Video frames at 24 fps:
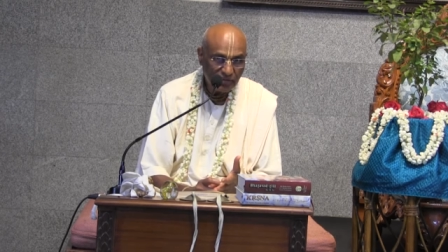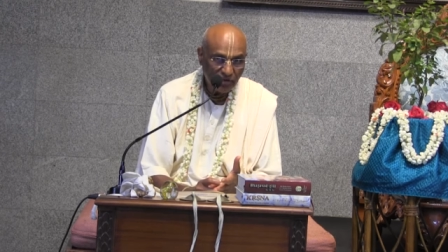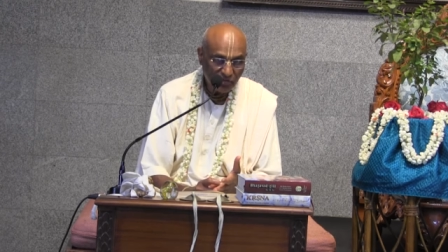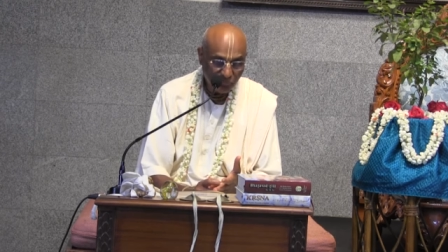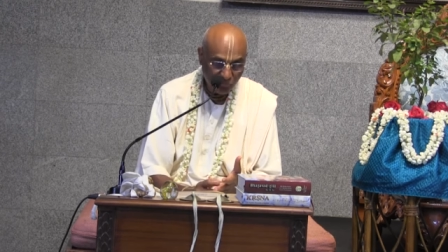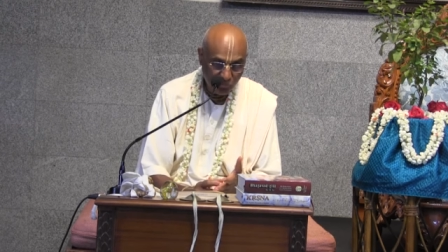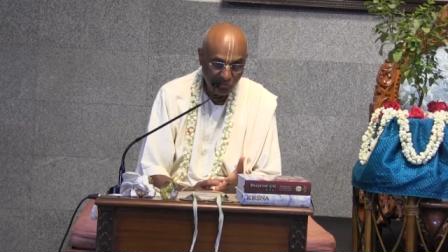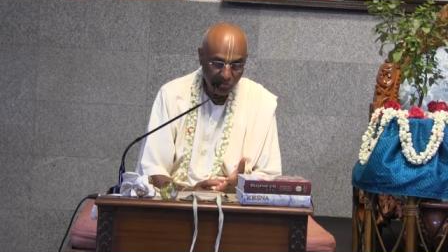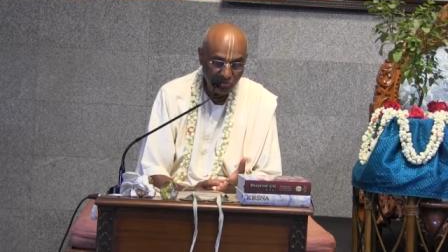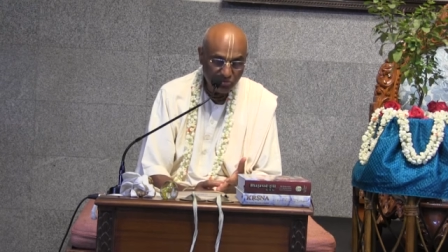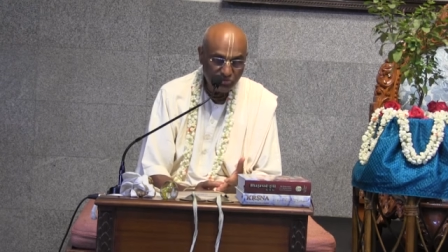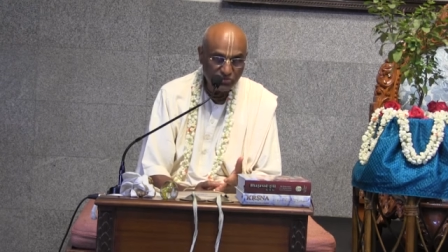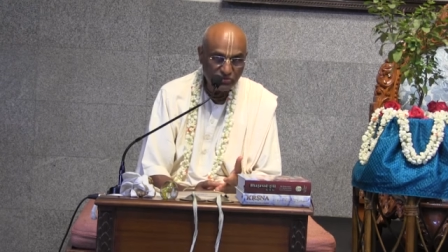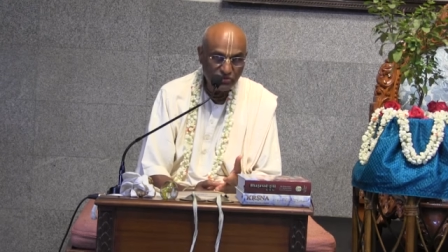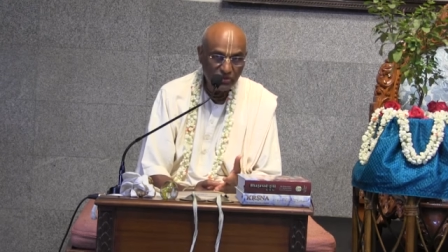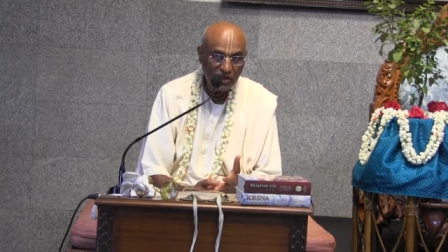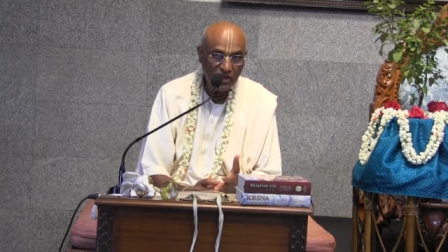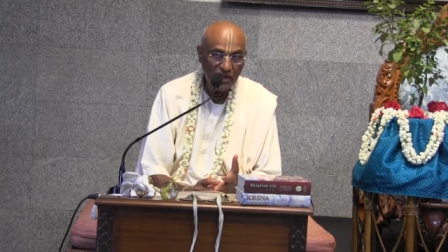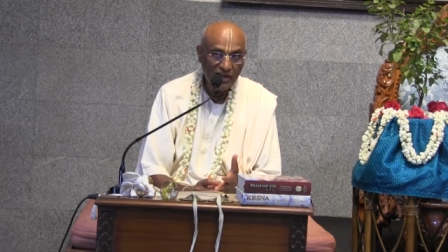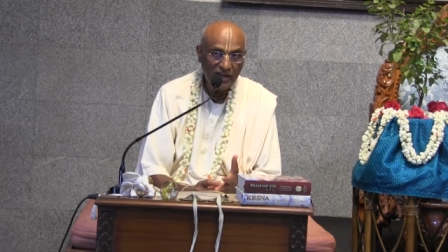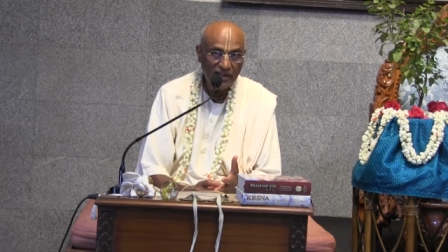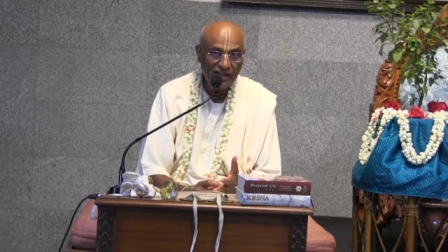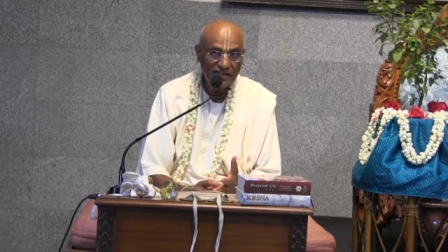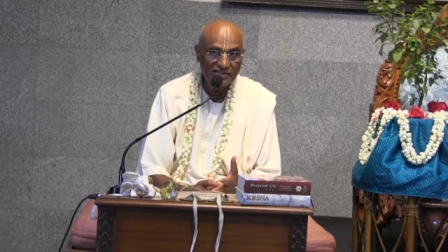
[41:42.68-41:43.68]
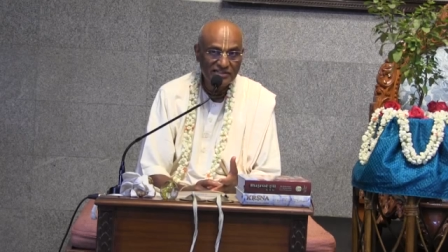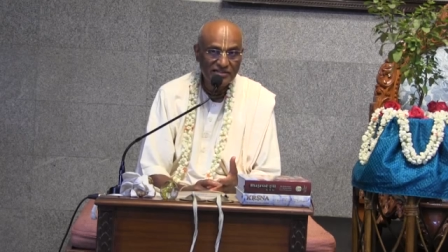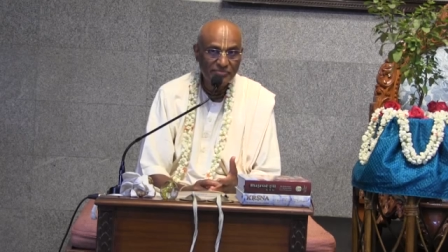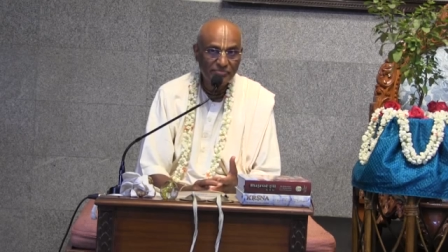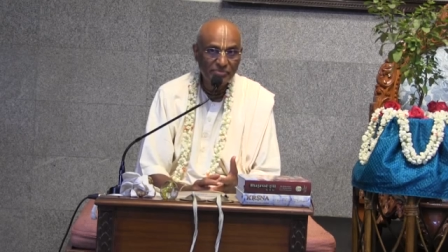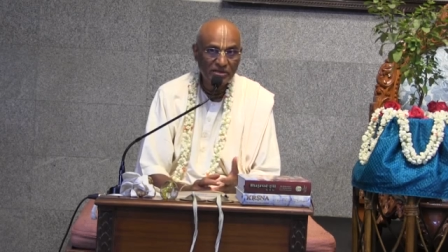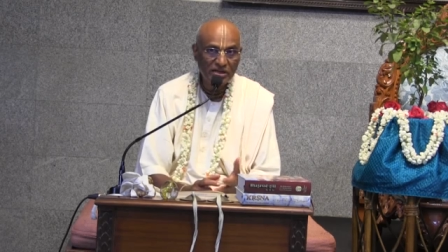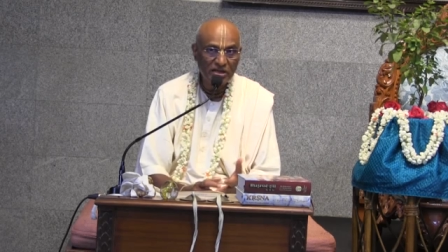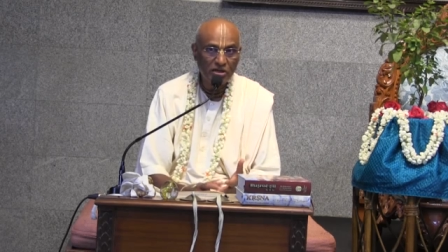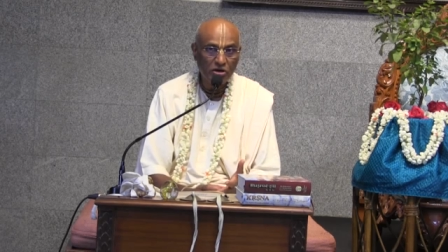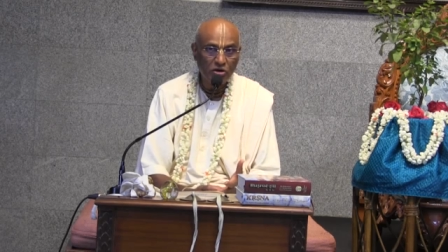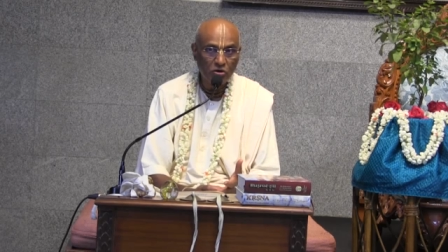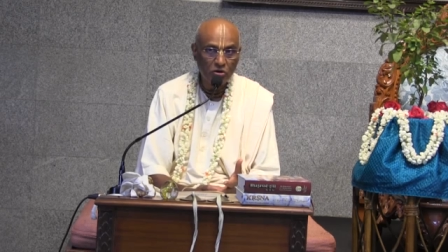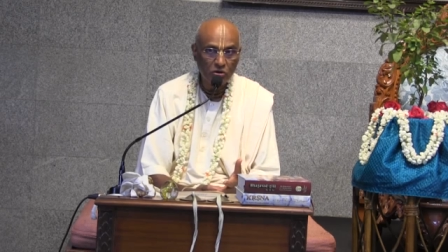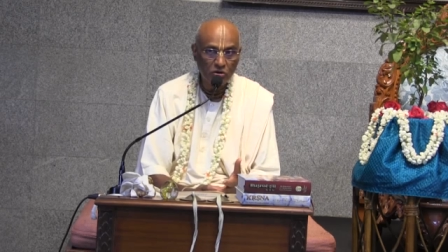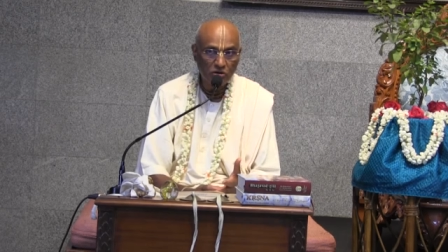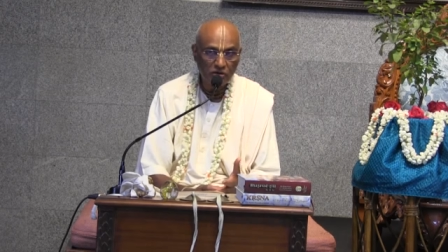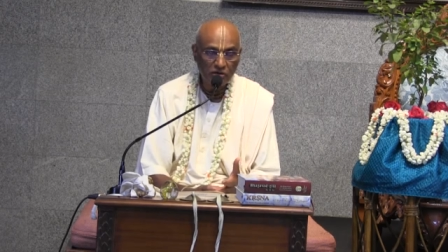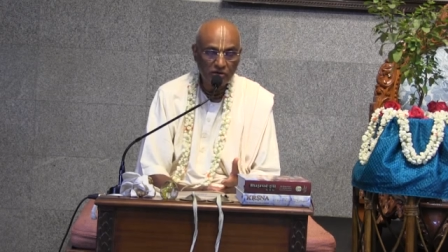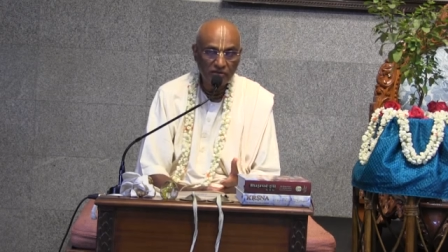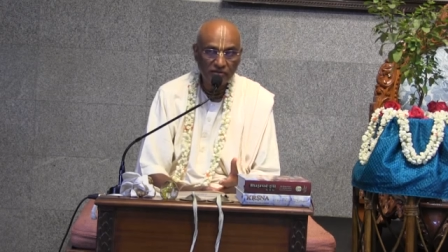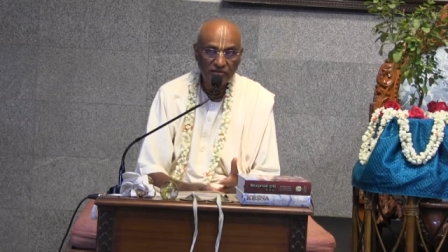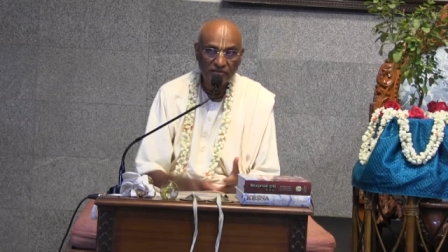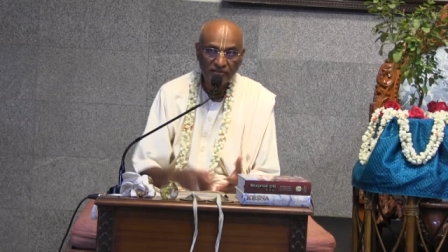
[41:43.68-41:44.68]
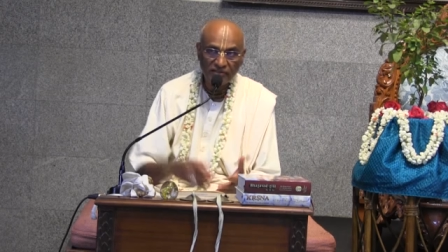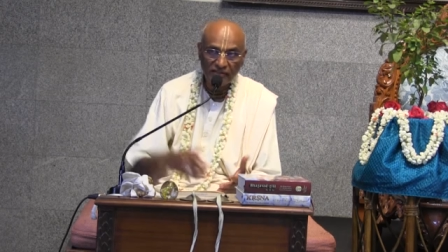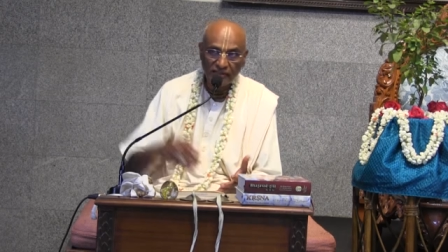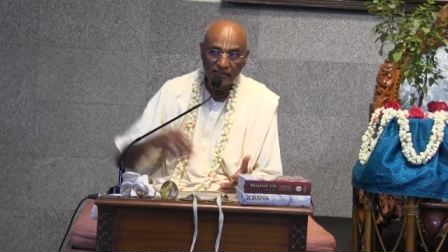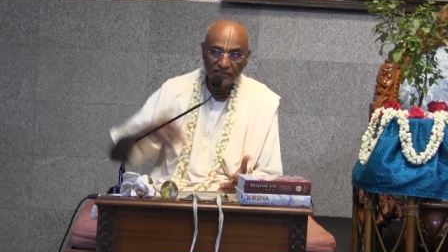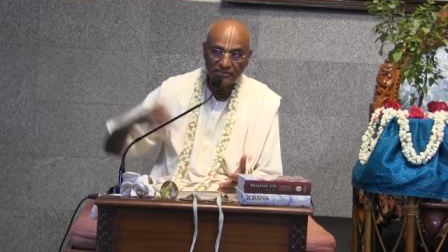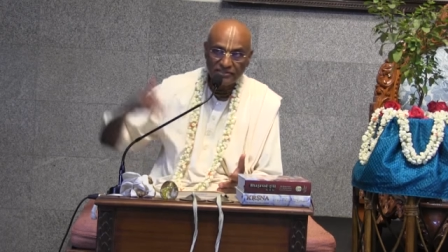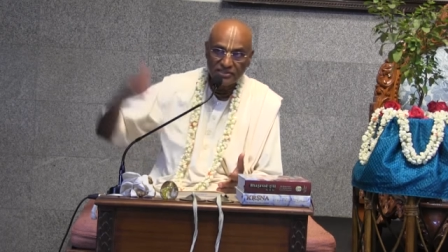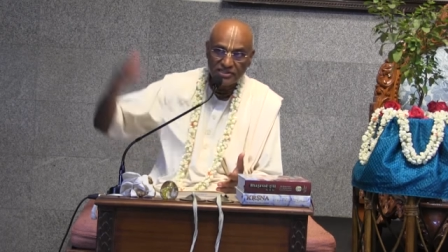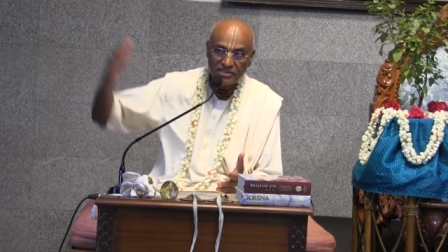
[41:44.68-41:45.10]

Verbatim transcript: of course, Kala has a bigger role, like